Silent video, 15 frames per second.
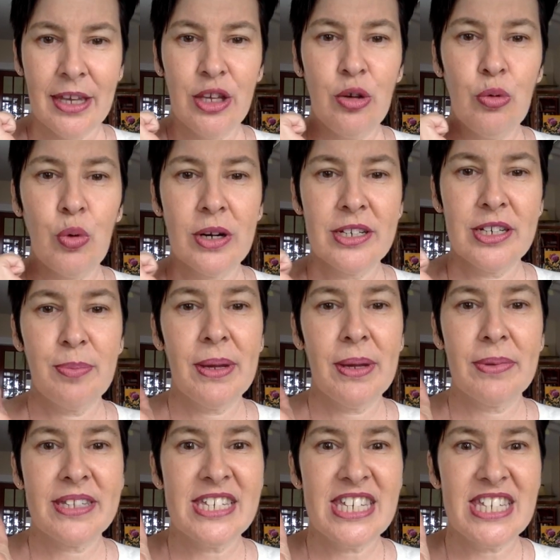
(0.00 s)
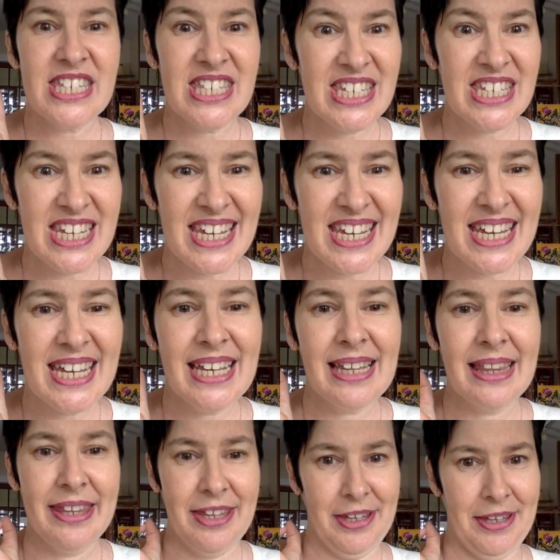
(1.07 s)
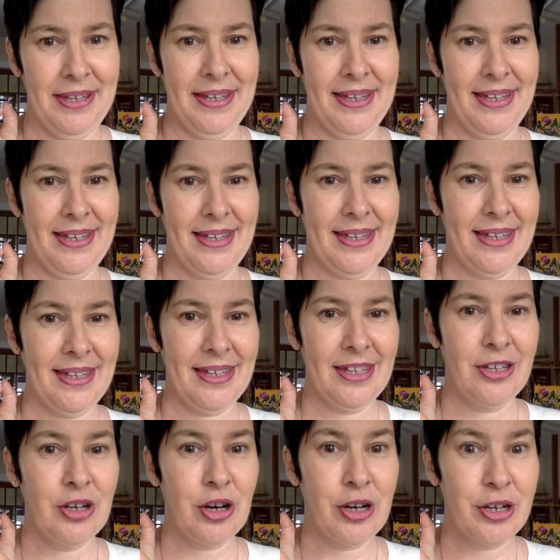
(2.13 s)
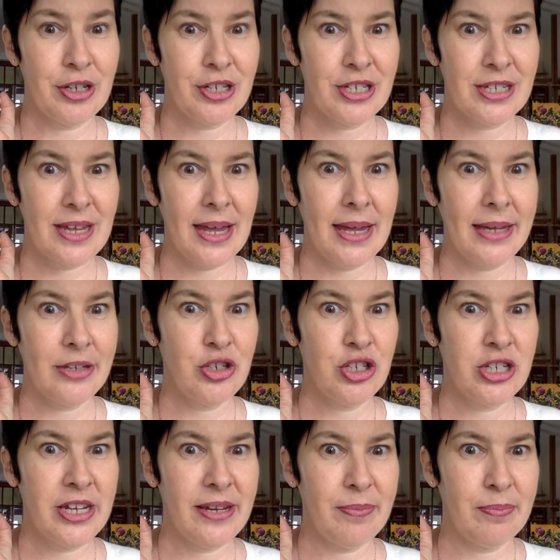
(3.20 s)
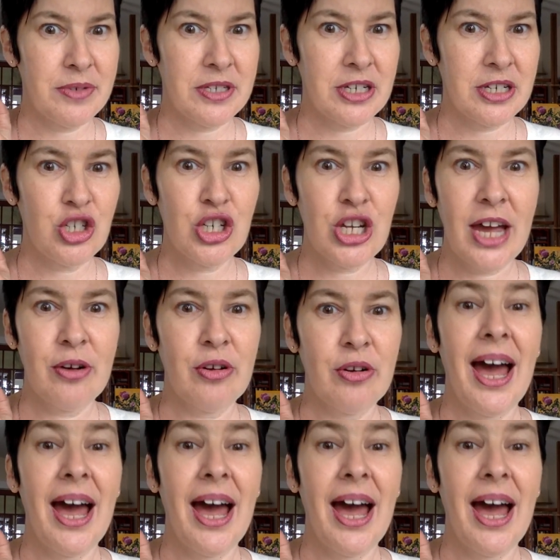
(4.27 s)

You want to be able to see darks as shapes, shadow.